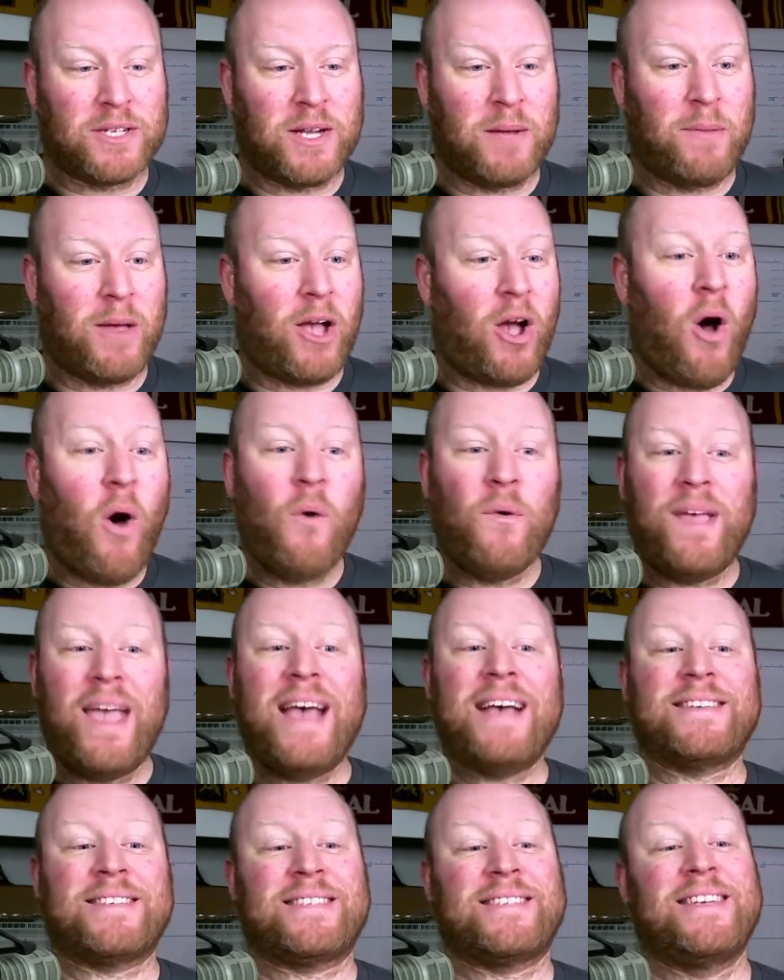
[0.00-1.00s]
And I'm like, oh,
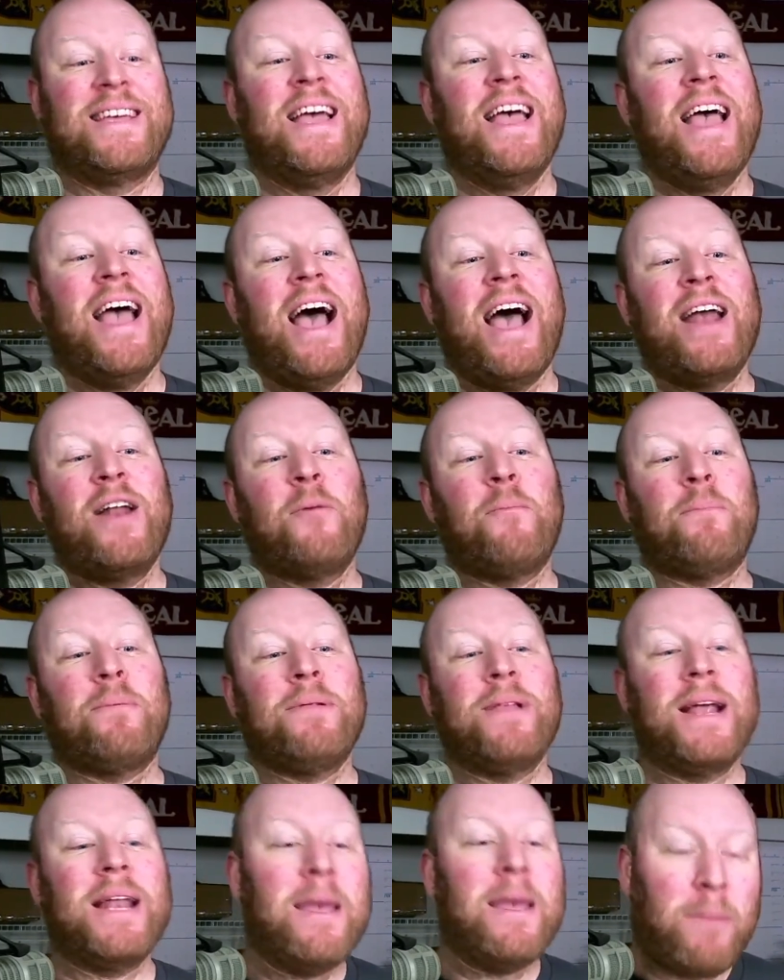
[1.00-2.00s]
yes, I know
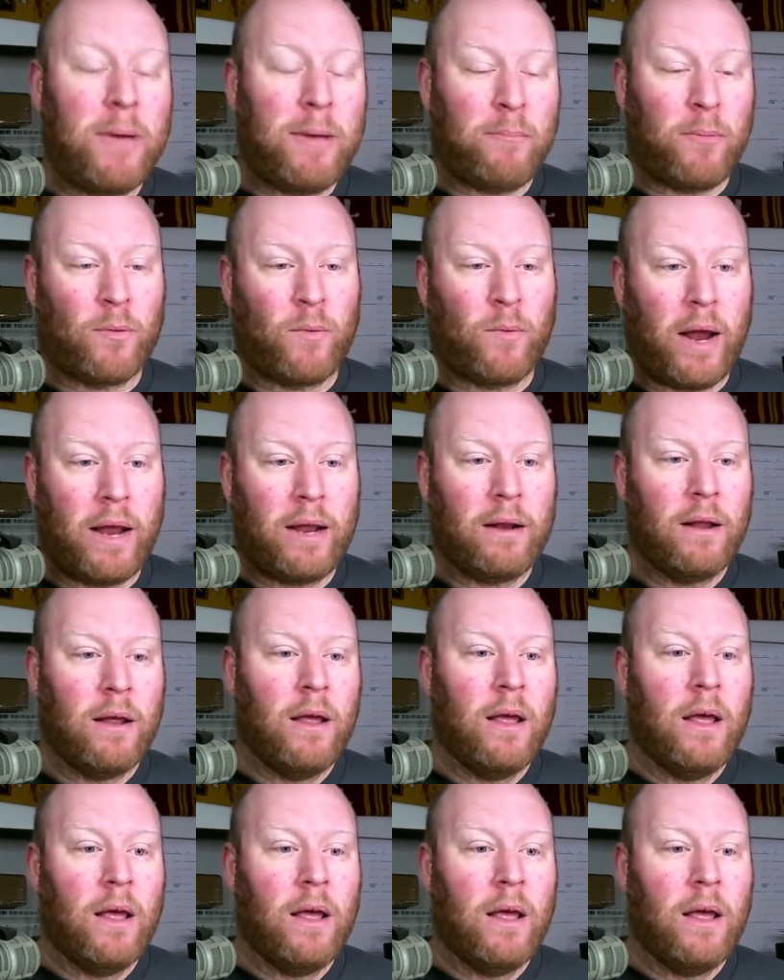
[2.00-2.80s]
plenty of people, right?